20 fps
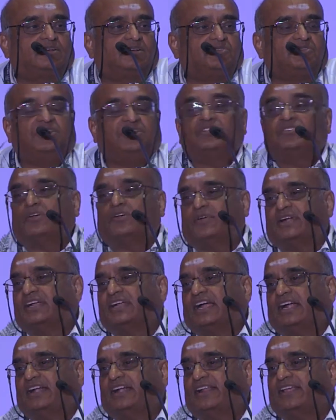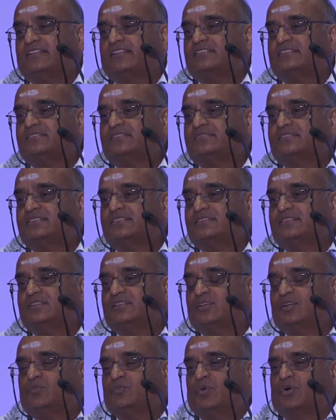G7 countries.
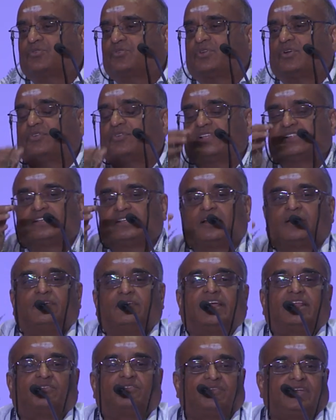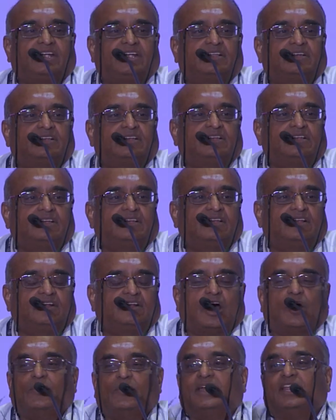Most of us are aware of it.
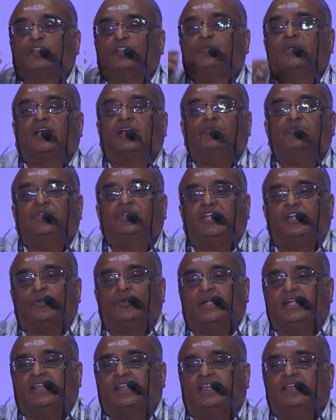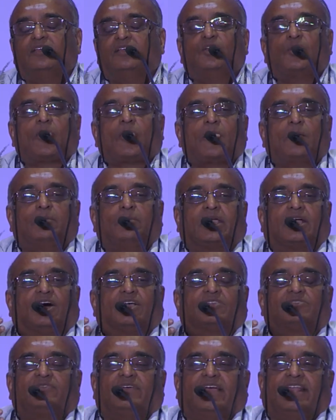Now it has become G20.
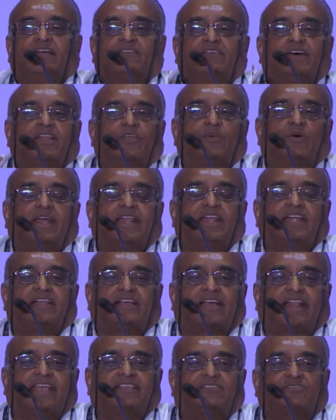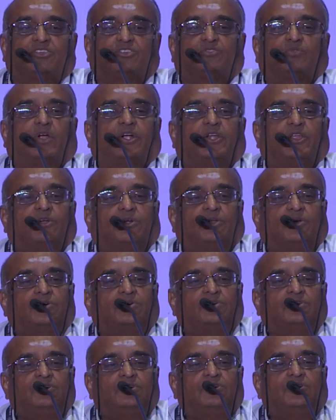Because whenever you are in crisis, what
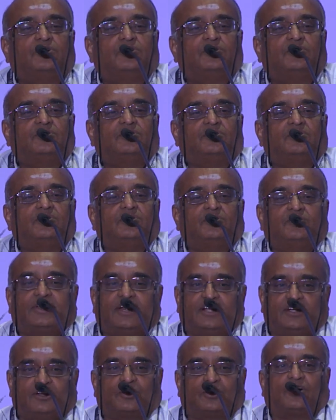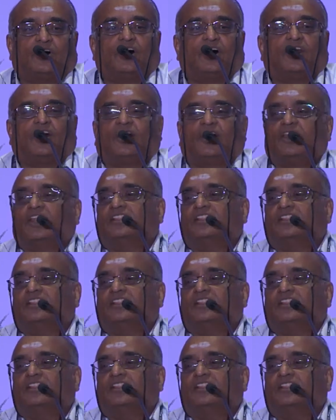do? You tend to call all